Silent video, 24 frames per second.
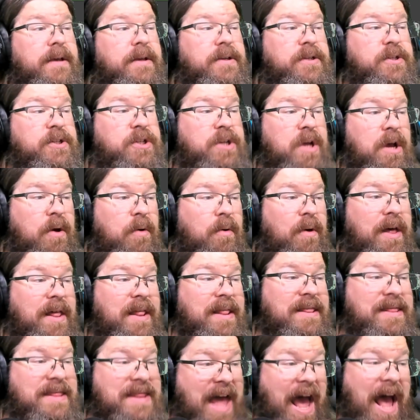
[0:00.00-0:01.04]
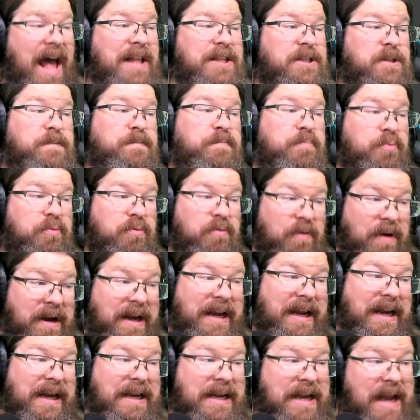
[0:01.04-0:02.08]
So that's
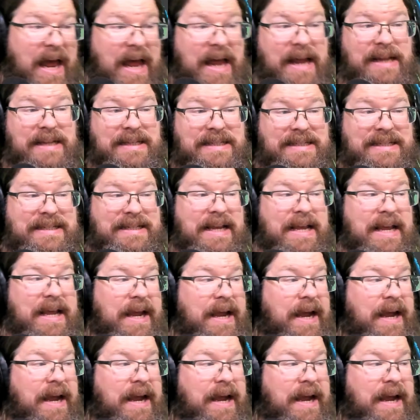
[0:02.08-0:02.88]
pretty nice.